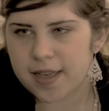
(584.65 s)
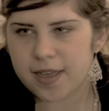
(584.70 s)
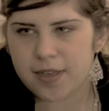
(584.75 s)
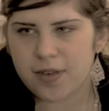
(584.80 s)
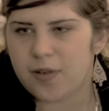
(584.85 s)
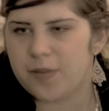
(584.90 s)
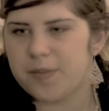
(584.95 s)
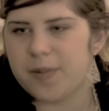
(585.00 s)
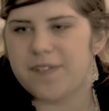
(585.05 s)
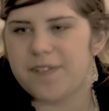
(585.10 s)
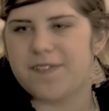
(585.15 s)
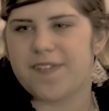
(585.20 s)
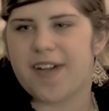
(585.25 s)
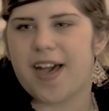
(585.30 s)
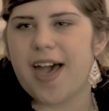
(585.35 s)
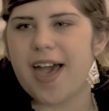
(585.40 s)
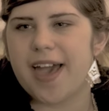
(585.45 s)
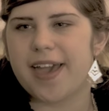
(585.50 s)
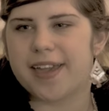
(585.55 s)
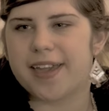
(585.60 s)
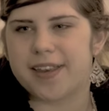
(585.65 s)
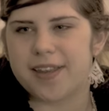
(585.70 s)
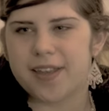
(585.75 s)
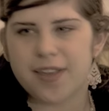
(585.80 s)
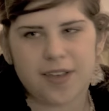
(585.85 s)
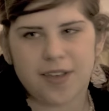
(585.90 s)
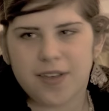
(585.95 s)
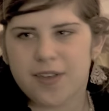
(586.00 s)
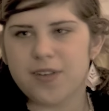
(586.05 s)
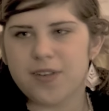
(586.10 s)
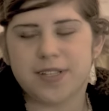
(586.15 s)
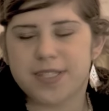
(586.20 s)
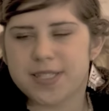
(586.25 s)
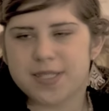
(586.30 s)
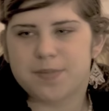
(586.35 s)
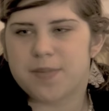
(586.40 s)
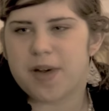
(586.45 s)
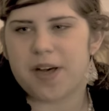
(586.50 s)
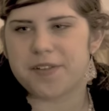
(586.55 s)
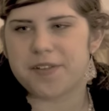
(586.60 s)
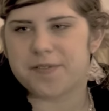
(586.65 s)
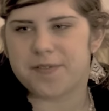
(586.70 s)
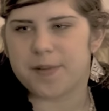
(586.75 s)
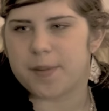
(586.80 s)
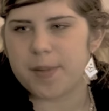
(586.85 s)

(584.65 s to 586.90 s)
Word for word: You'll be fine. You're a smart